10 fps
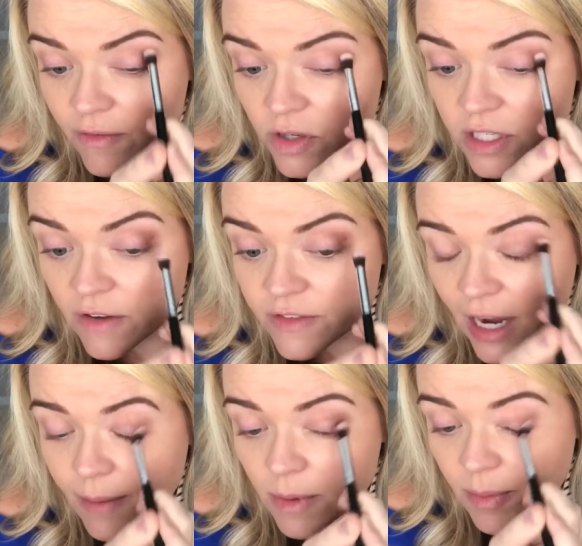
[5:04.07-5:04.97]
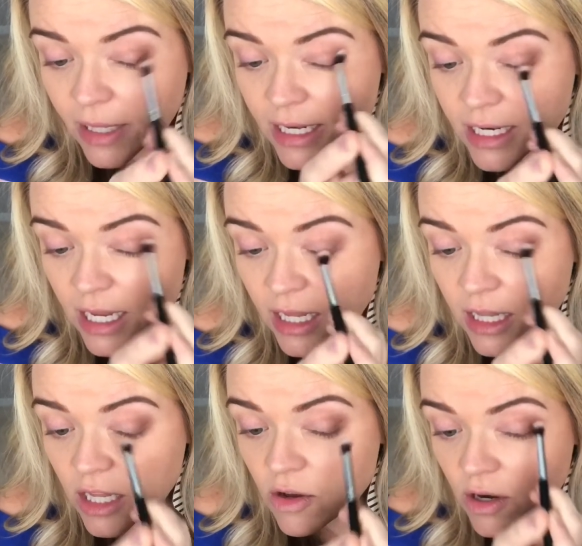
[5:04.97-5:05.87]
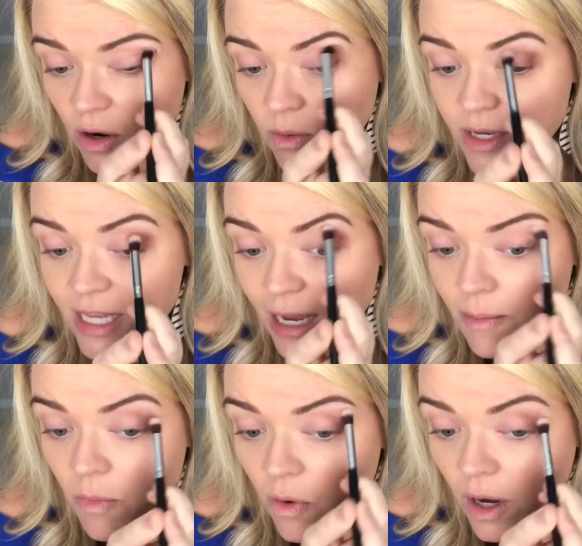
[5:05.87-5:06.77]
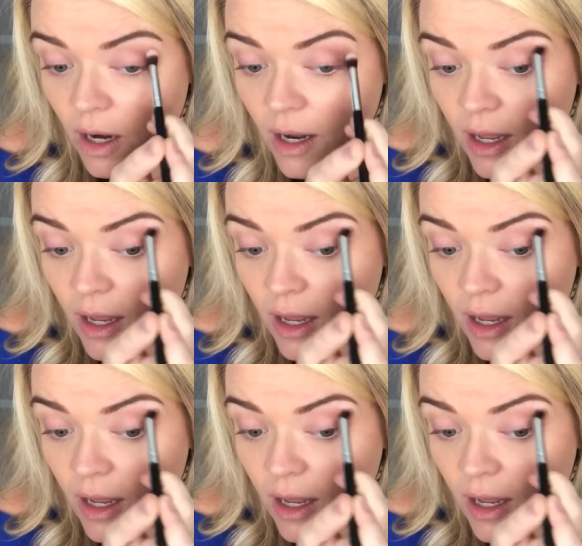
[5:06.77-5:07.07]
yourself time to blend it, and then you can always add more.